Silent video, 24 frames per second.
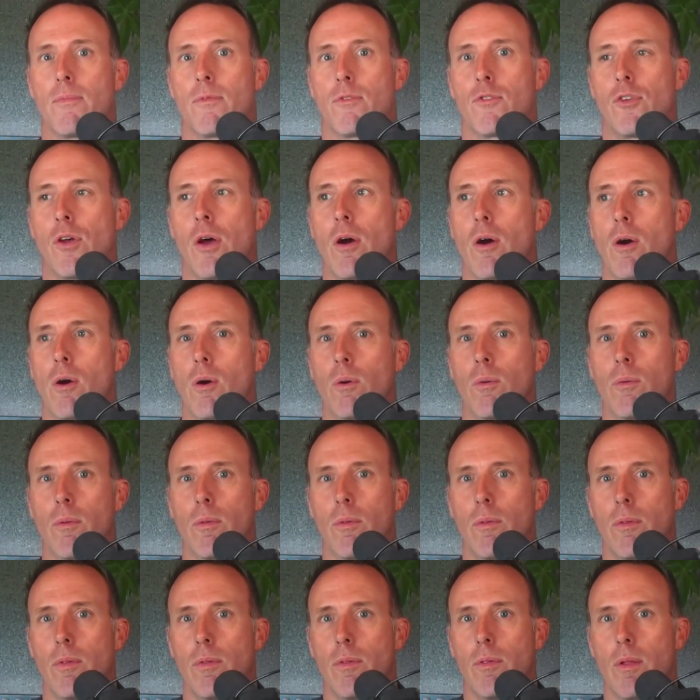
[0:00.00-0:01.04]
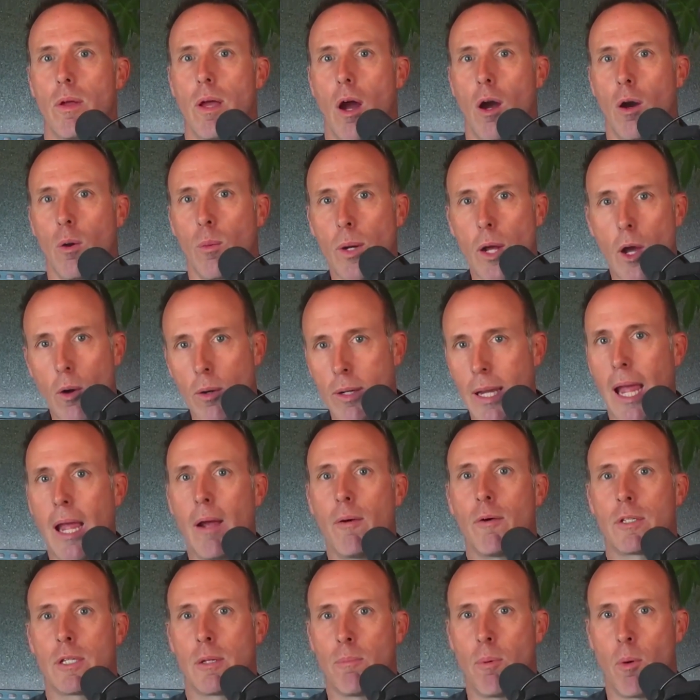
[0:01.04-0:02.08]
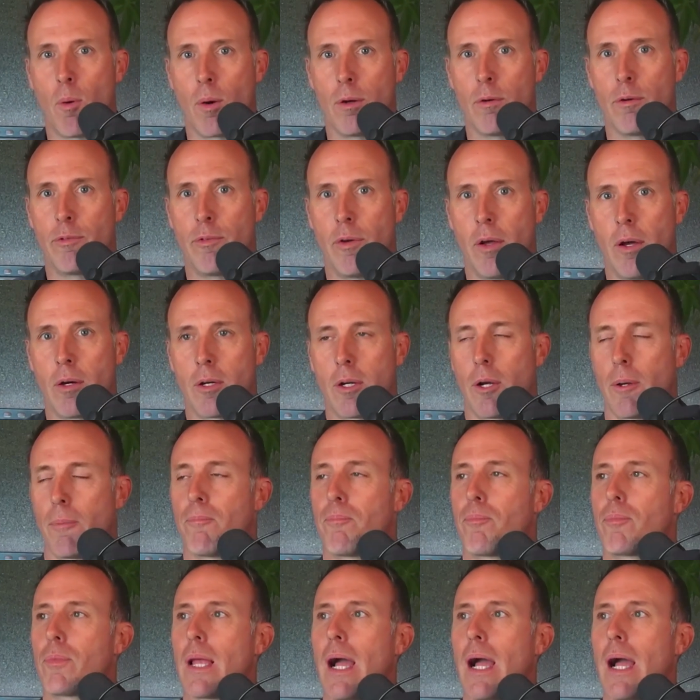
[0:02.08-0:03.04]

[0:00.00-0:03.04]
So are we okay with the point of failure?